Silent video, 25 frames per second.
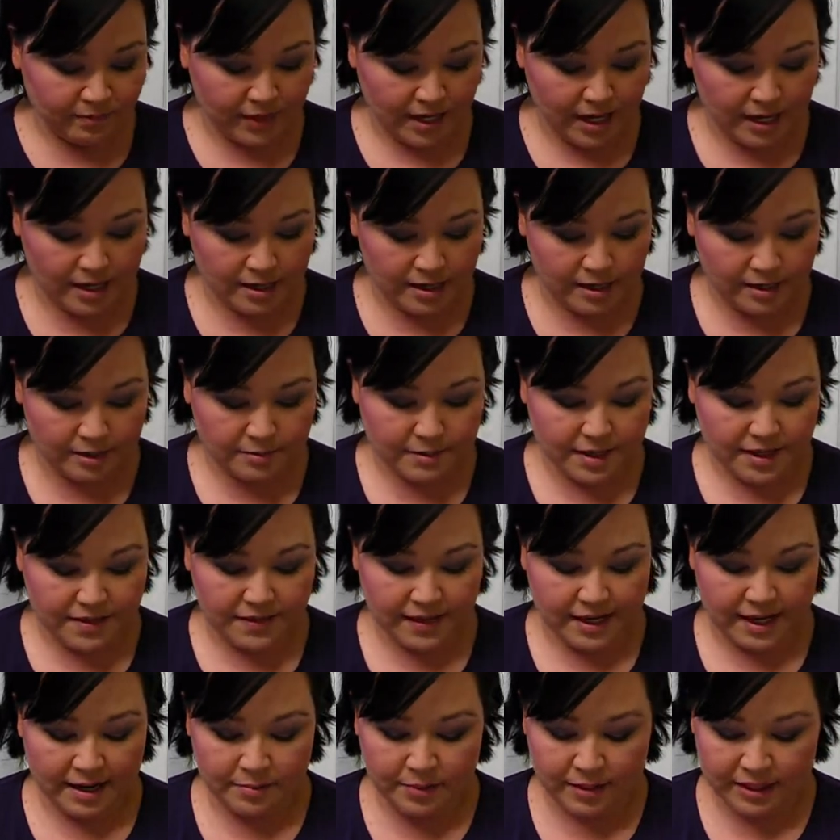And
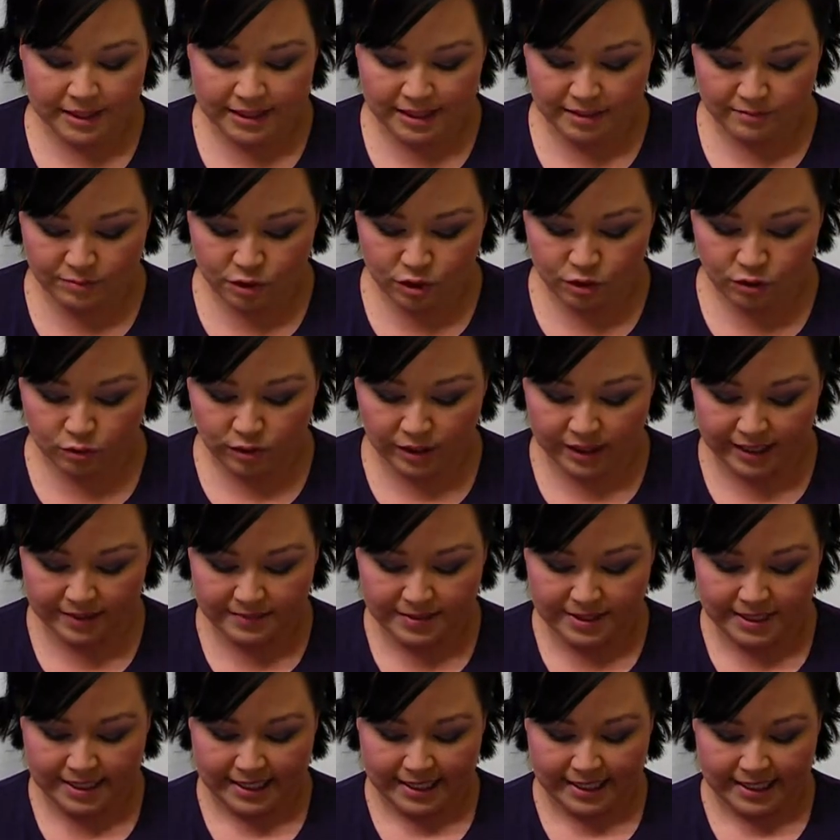then I picked up 2
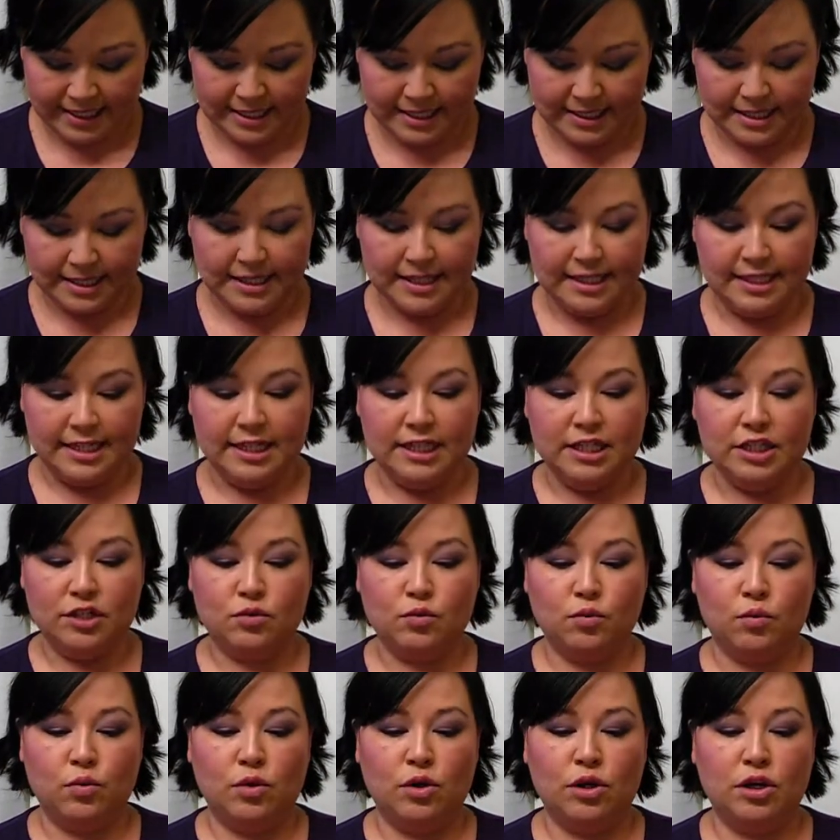lipsticks. These
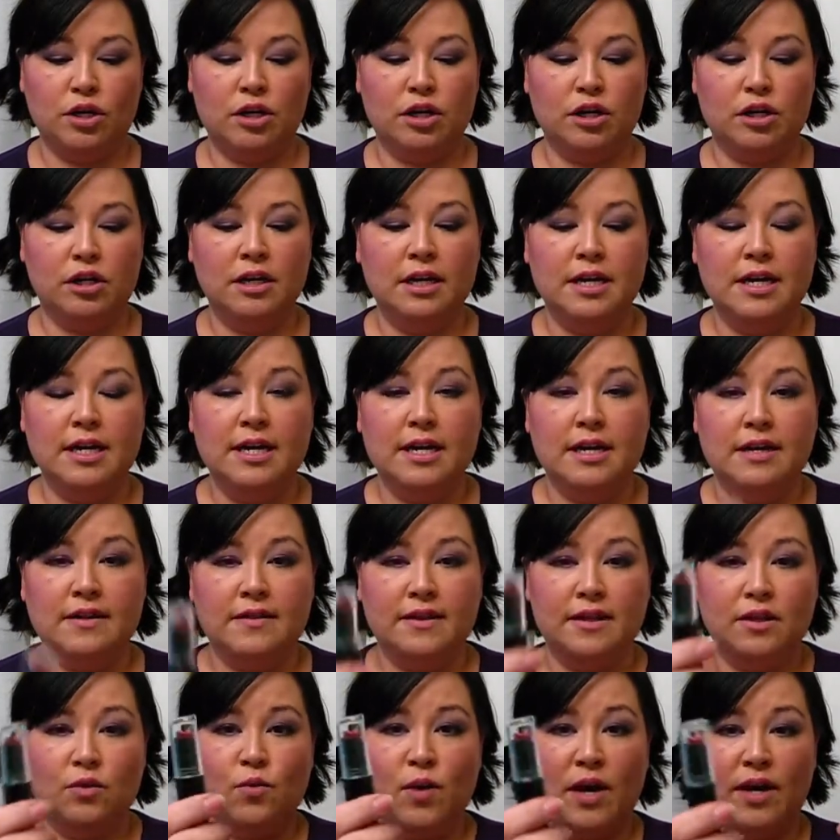were
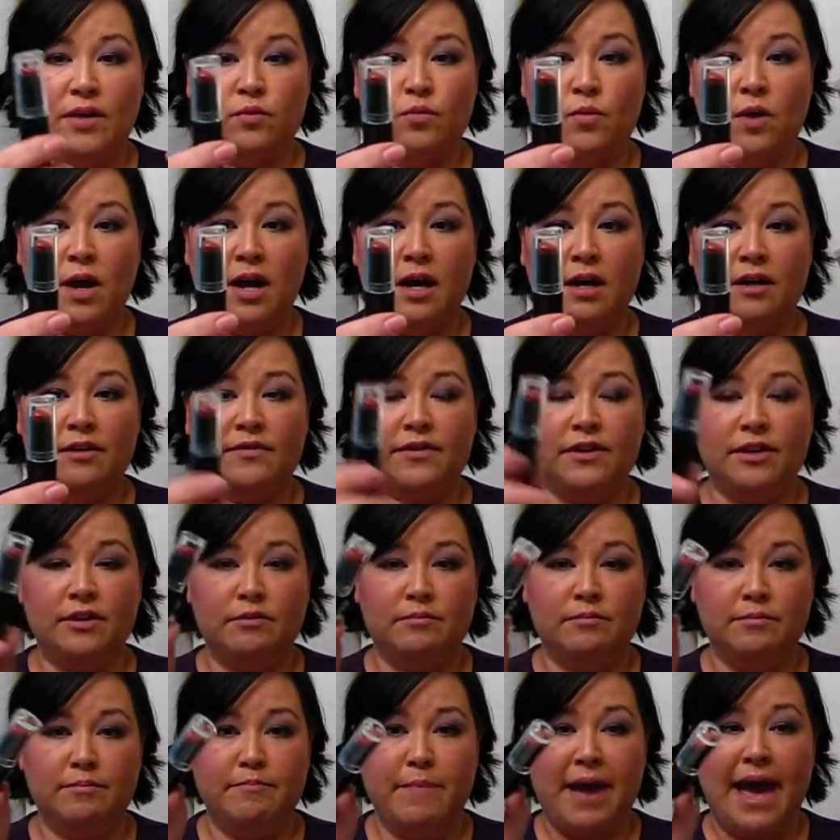the Wet n Wild,
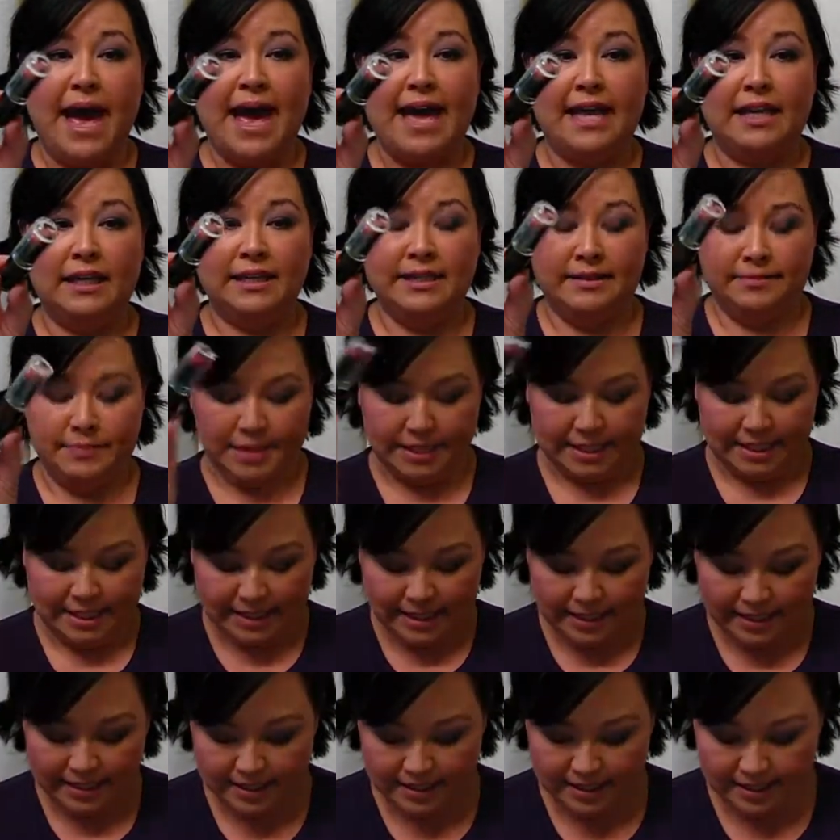they're matte
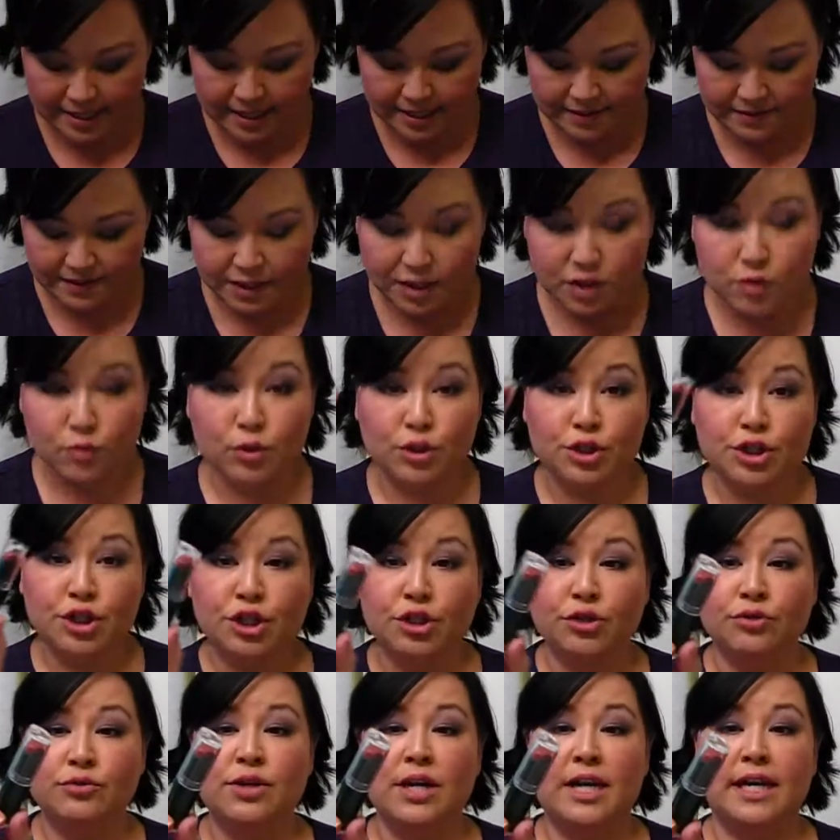lipsticks, and these were
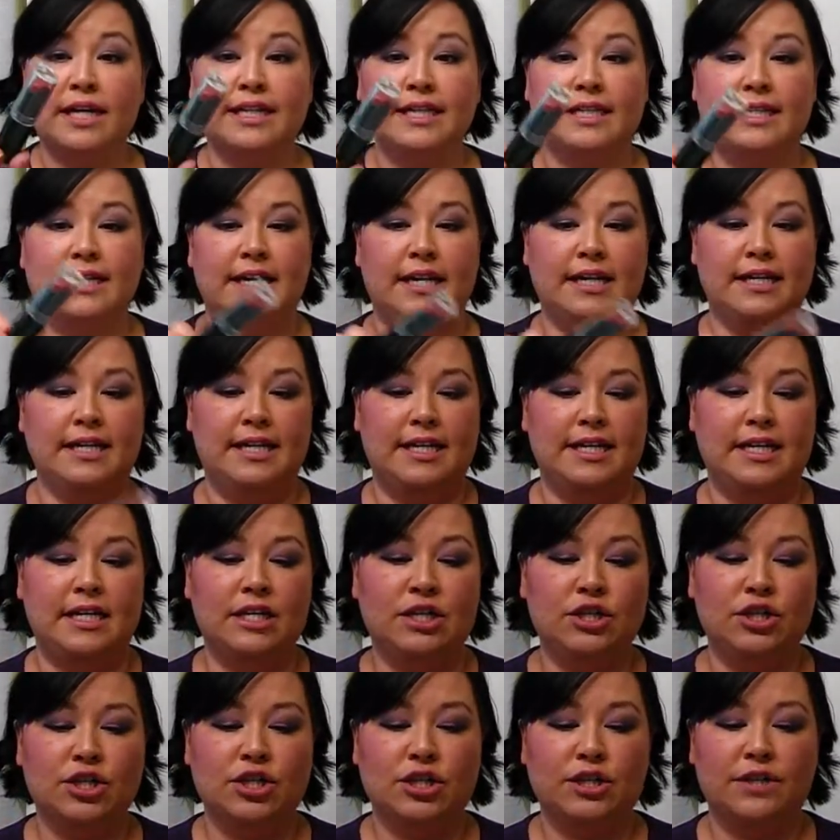$2.99
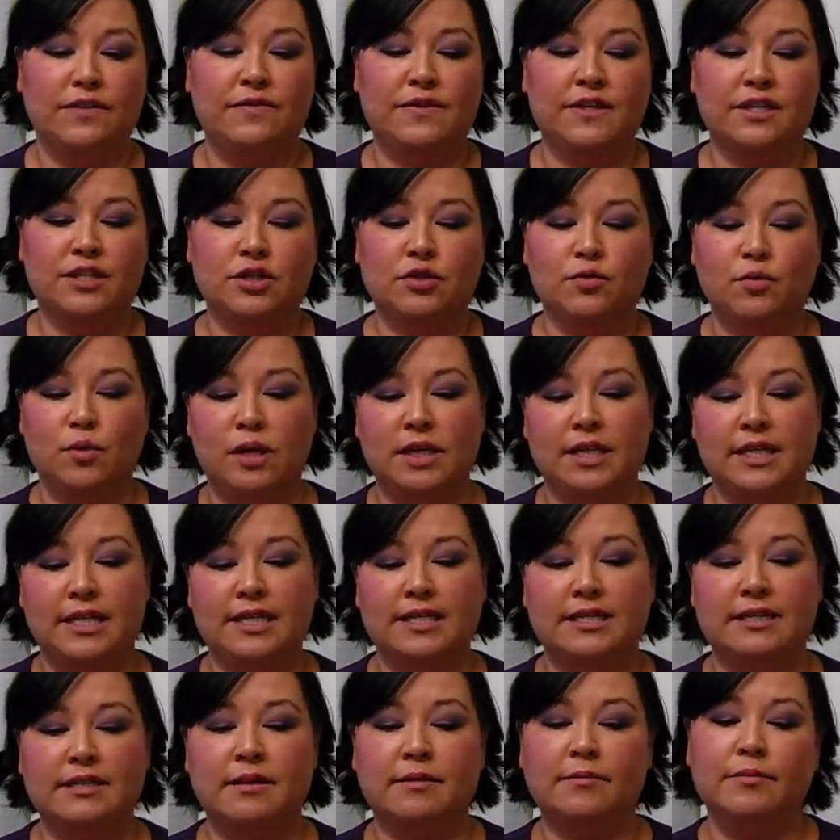each. This one
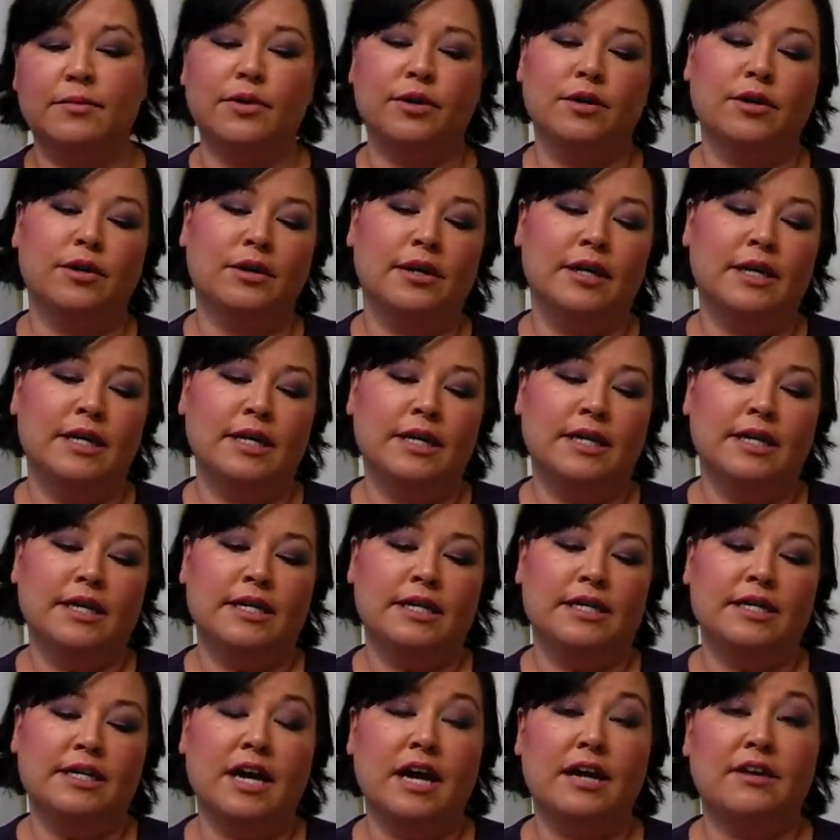is number
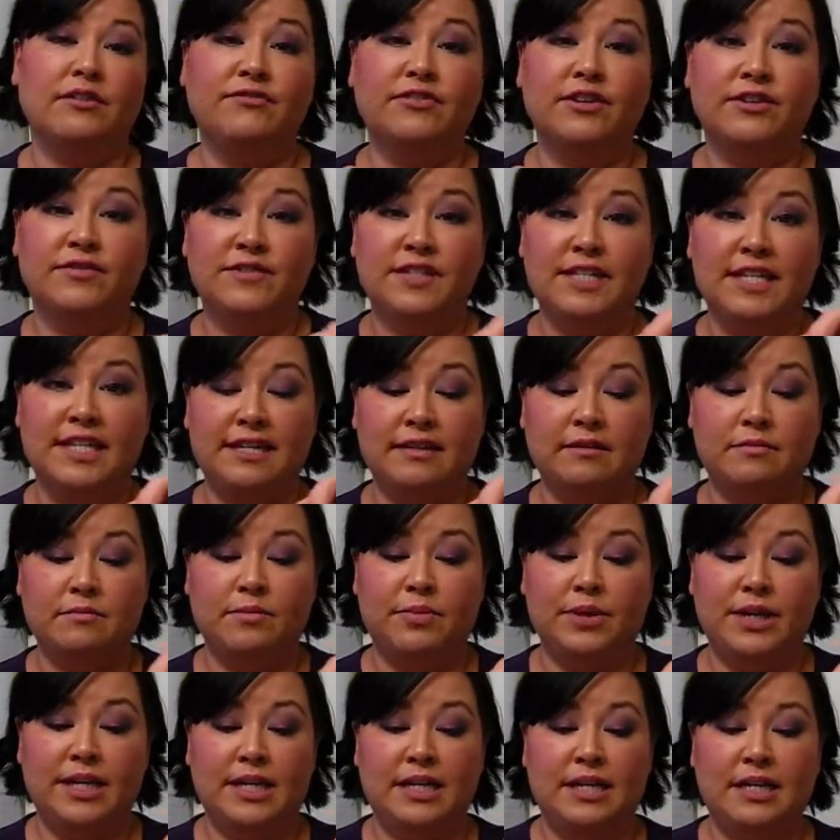
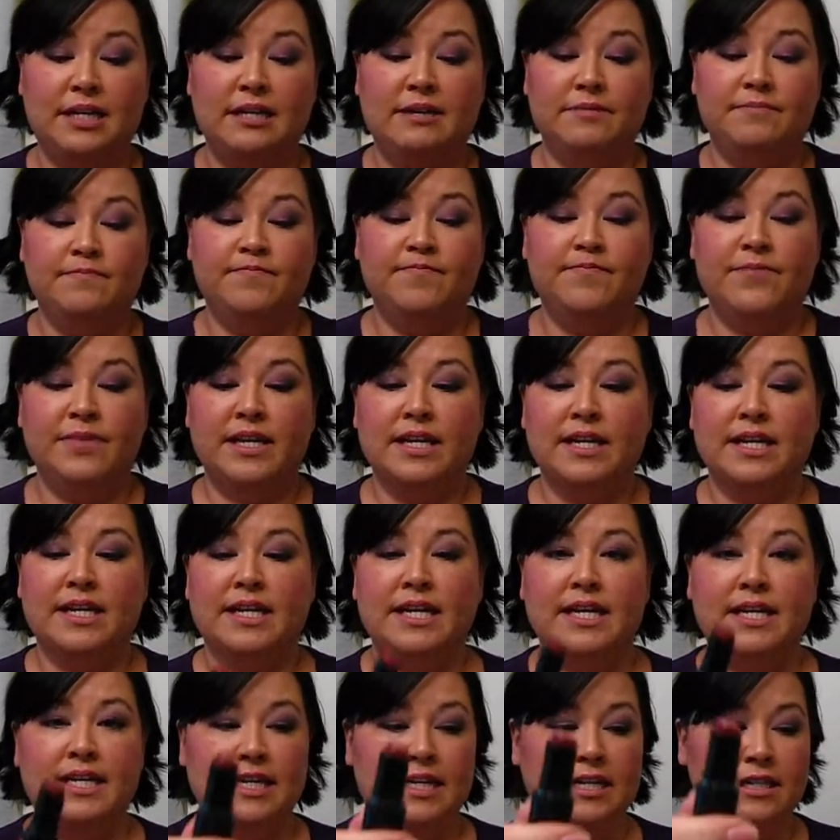915B,
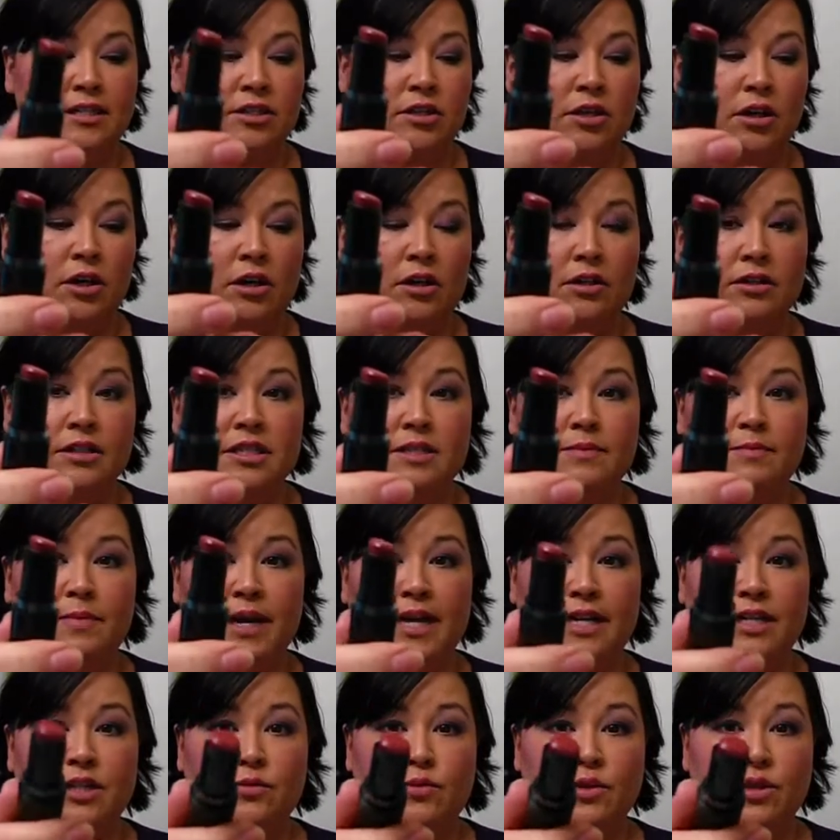and it is called
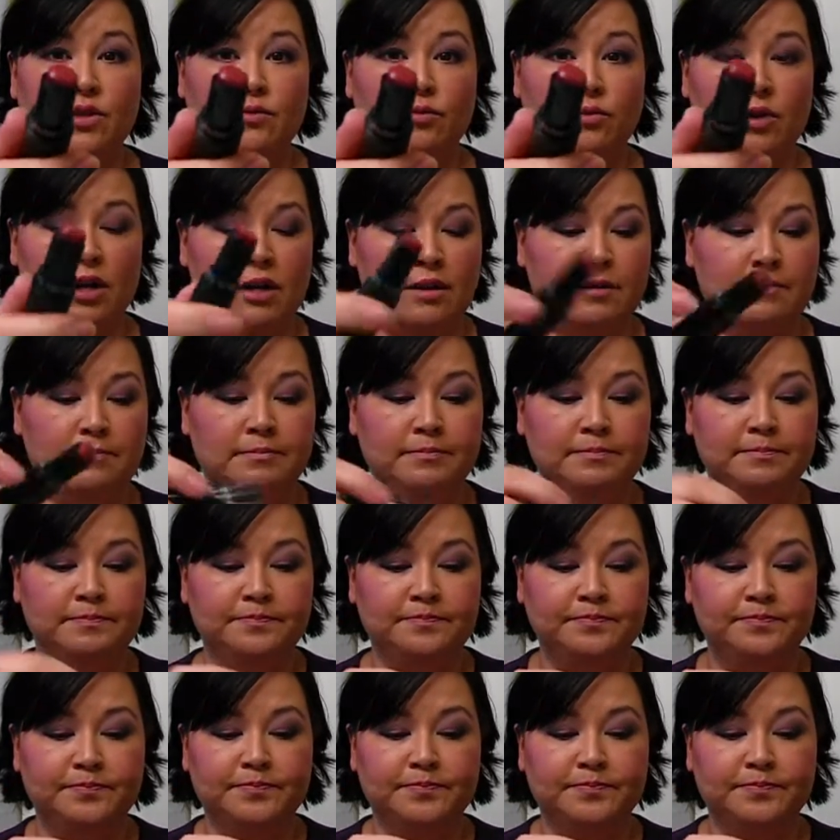Spiked with Rum.